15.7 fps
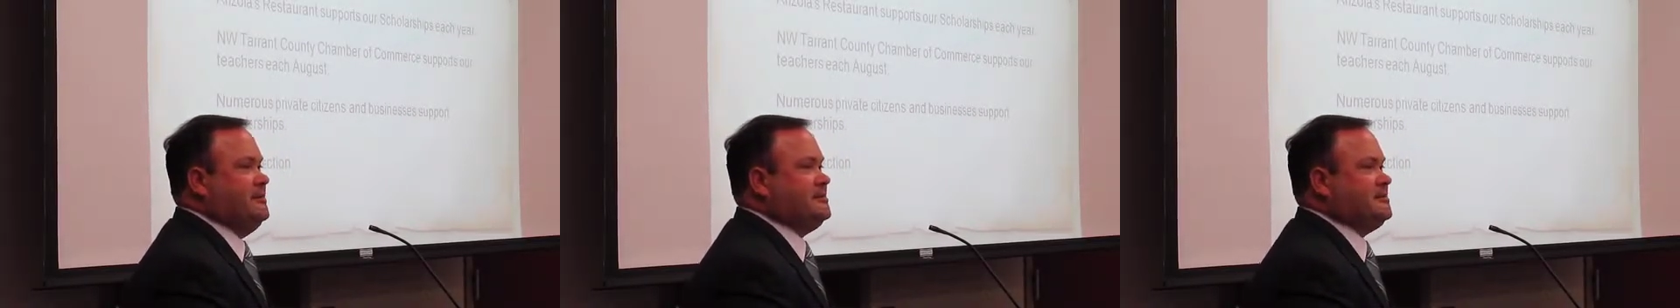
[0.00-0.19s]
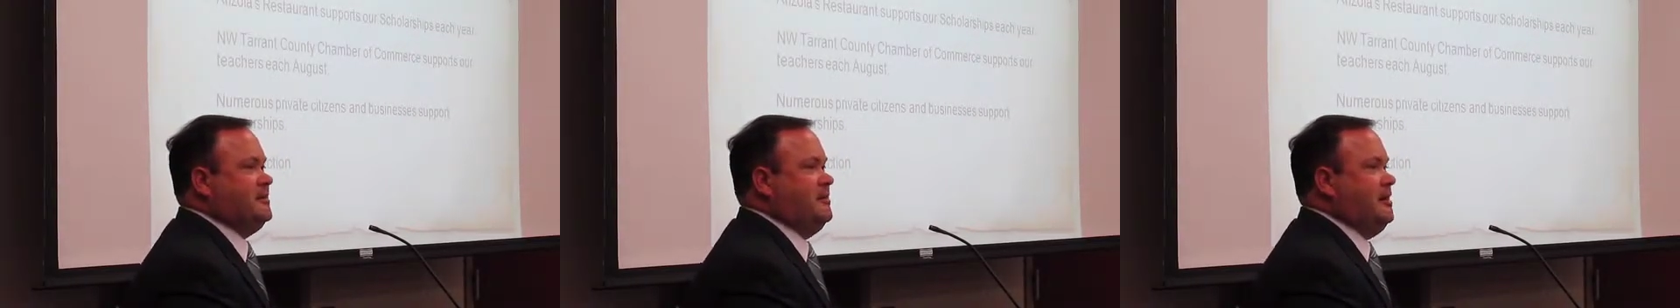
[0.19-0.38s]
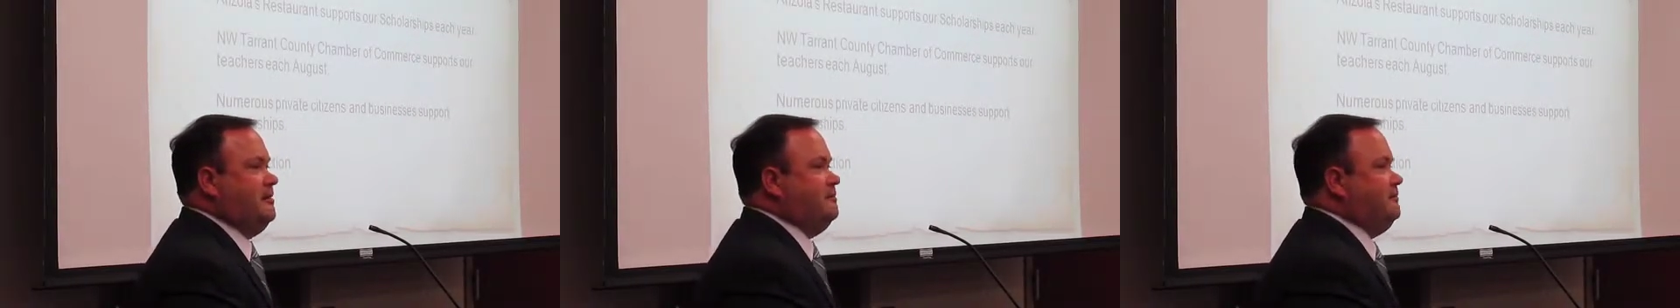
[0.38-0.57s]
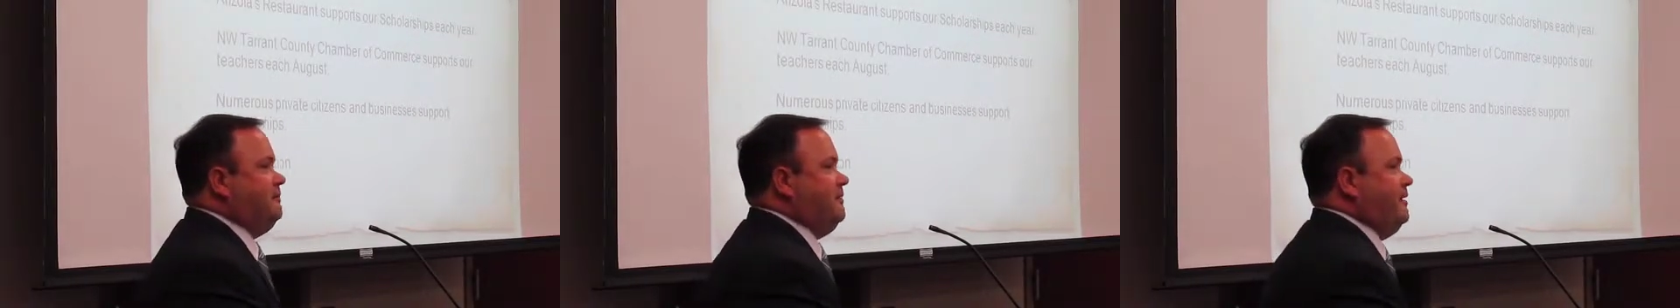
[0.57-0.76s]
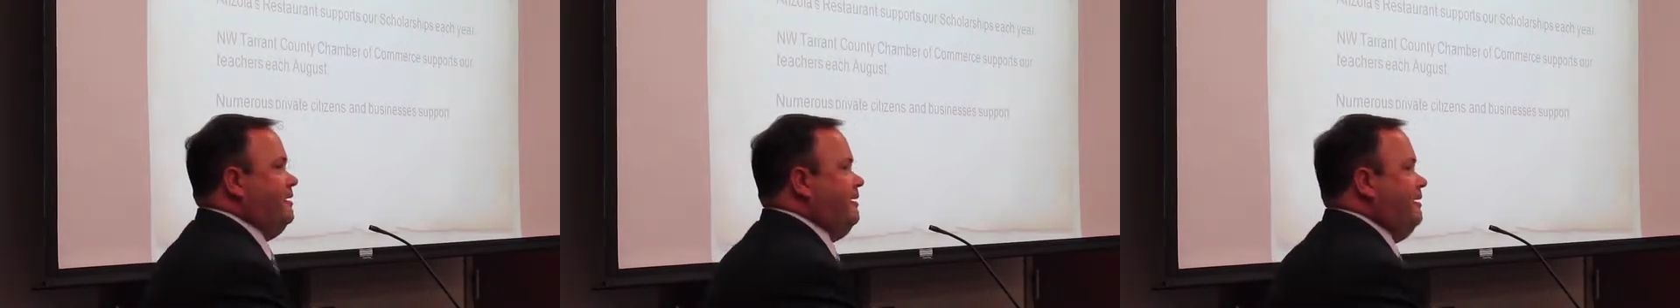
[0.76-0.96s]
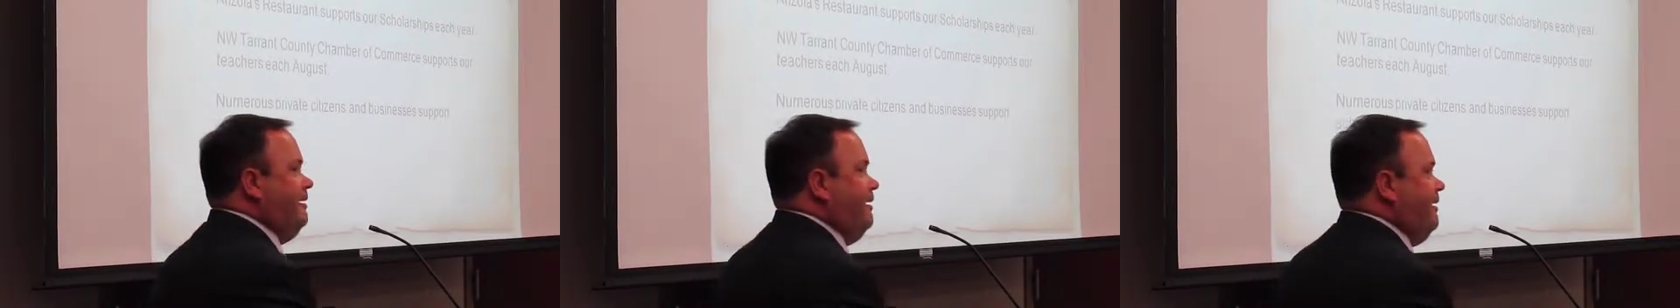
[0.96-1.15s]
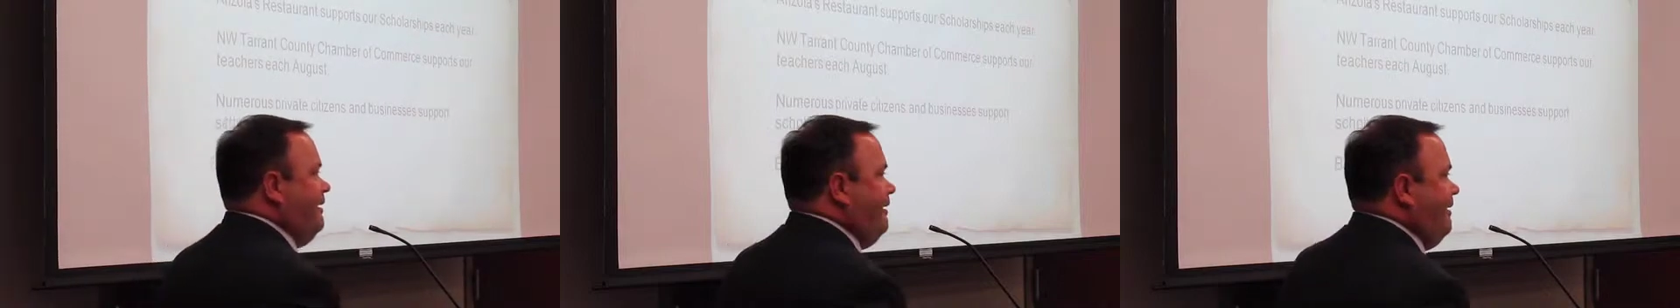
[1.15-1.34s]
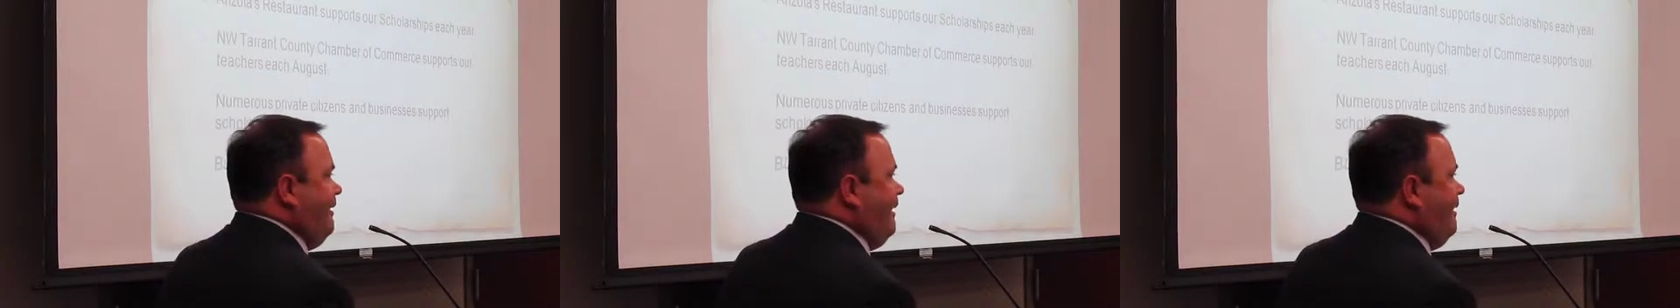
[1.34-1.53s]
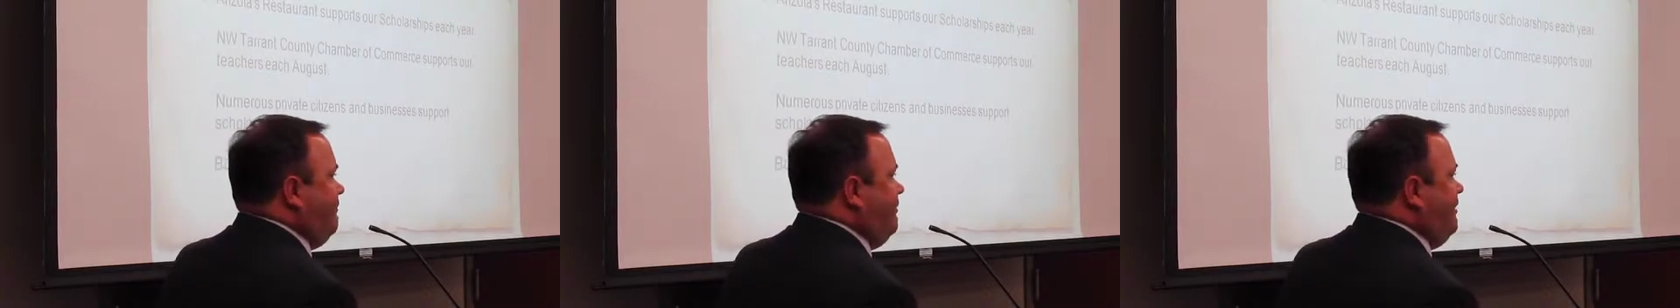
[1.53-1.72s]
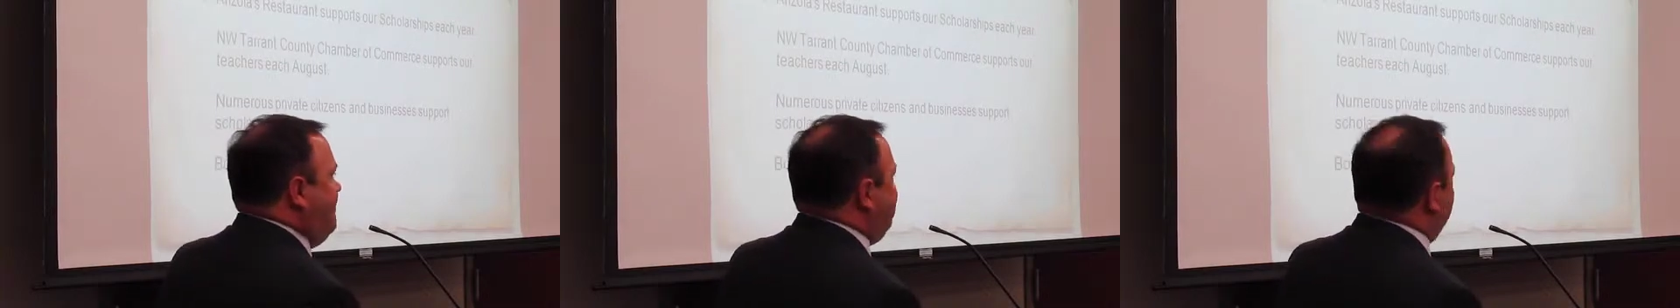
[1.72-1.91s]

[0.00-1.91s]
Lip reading: so I'm here